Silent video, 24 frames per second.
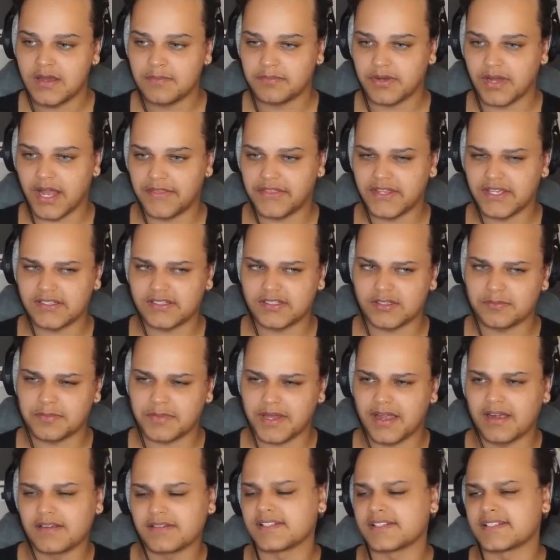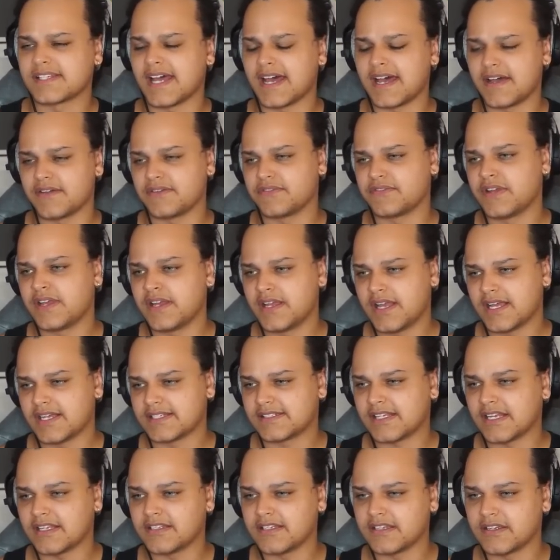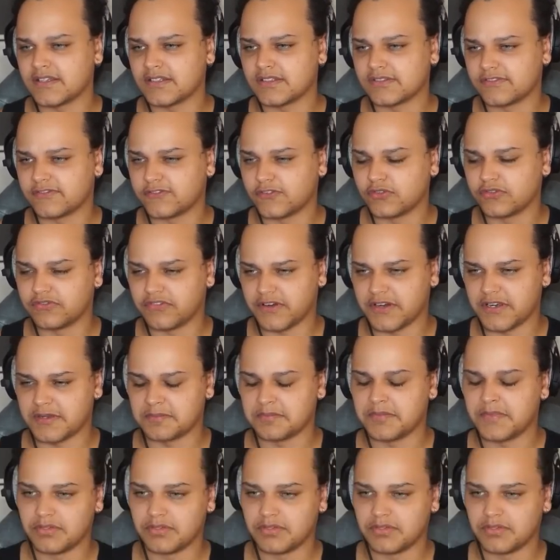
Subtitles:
But I think some characters have a standing 4 frame.